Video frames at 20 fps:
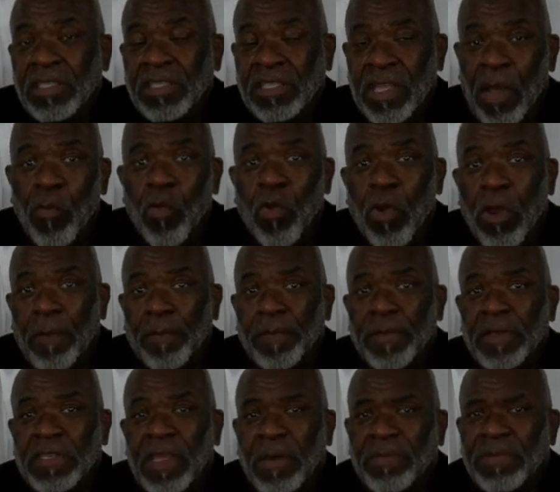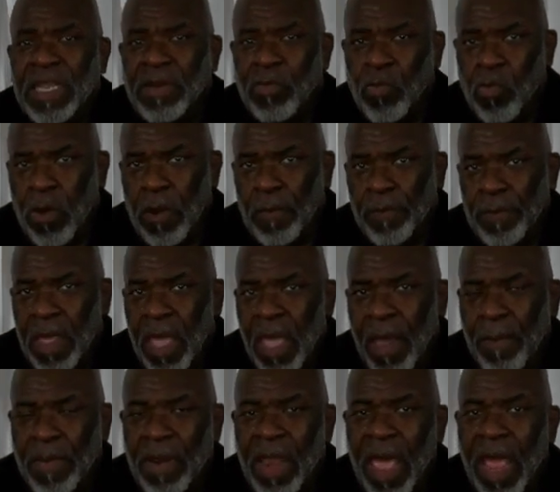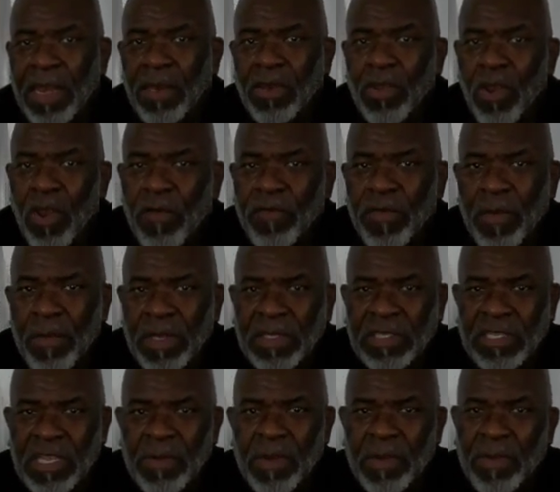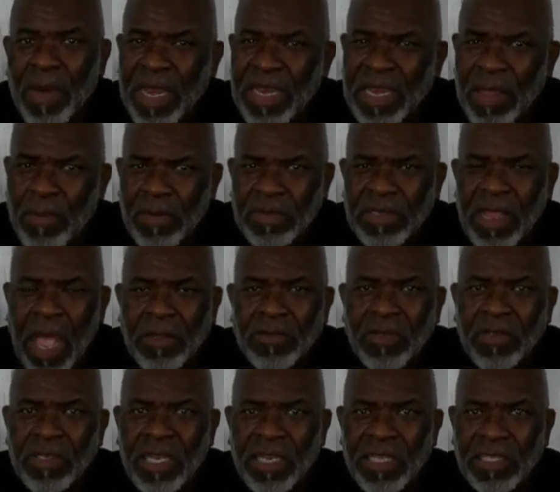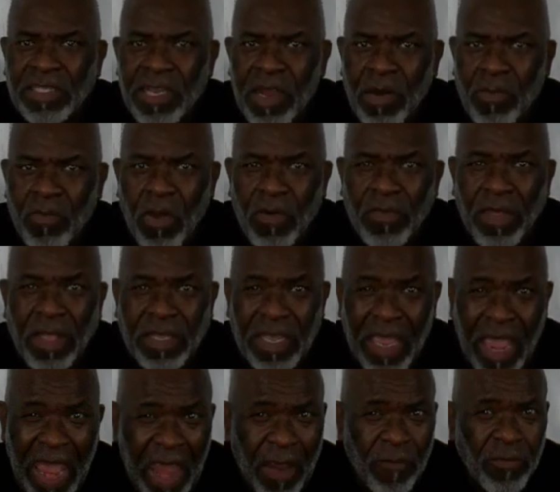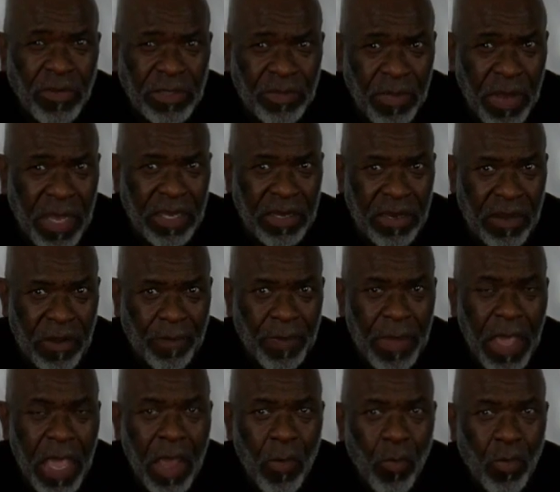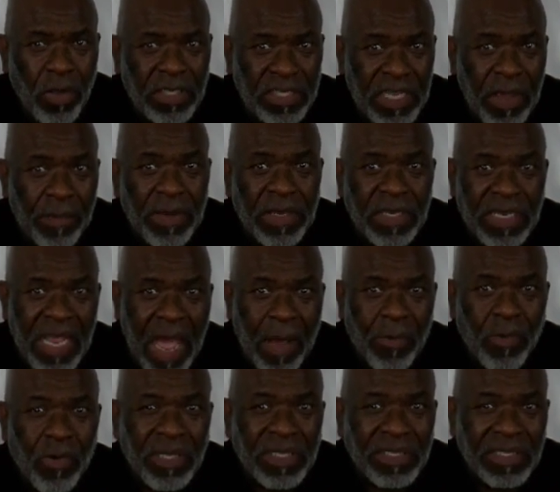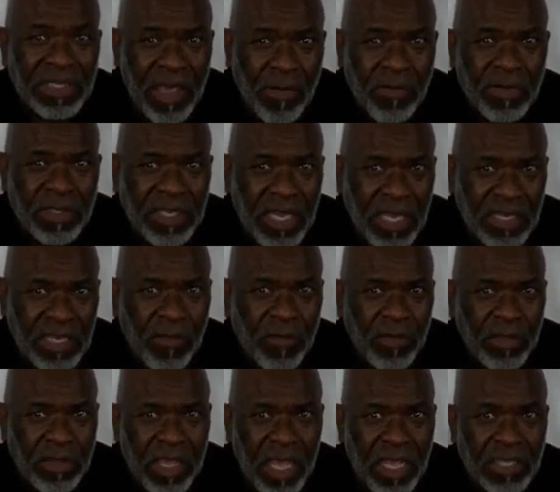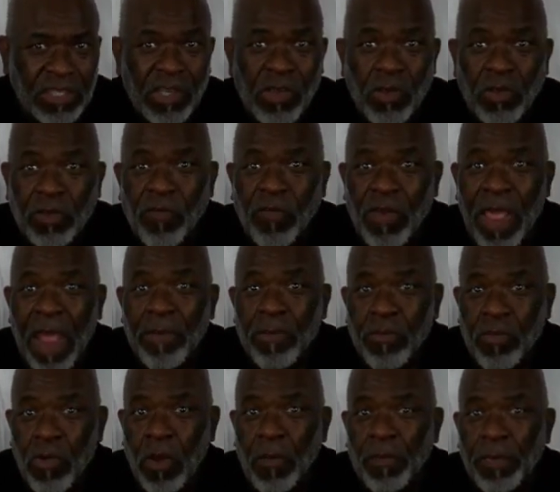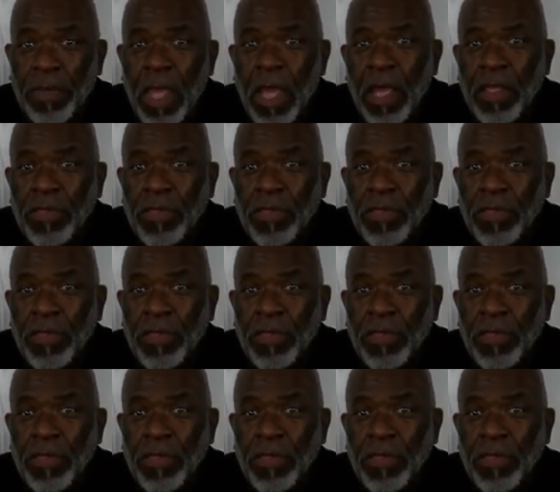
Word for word: Some worked, some didn't work. But I learned from a gentleman by the name of Dr. Dennis Kimbro that the average millionaire would dip and dabble in 17 different things and goes flat broke